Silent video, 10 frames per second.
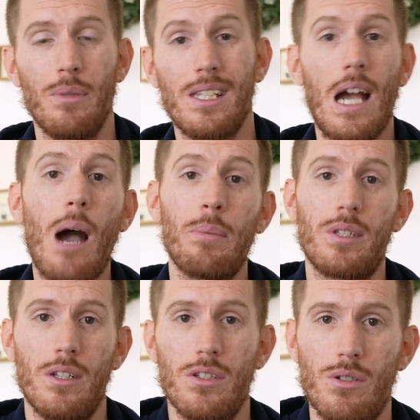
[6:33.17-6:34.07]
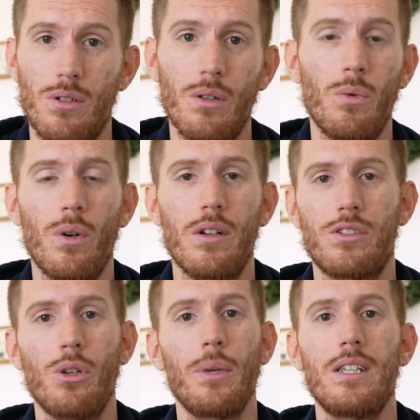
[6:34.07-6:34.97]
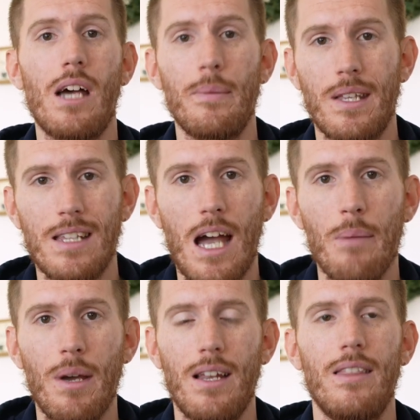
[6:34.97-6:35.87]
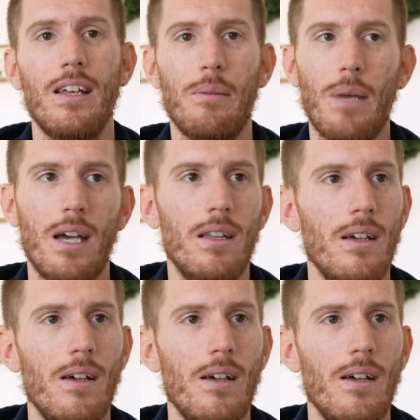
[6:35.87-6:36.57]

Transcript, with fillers: But the opposite is true, where so many times on the iPad, I think, man,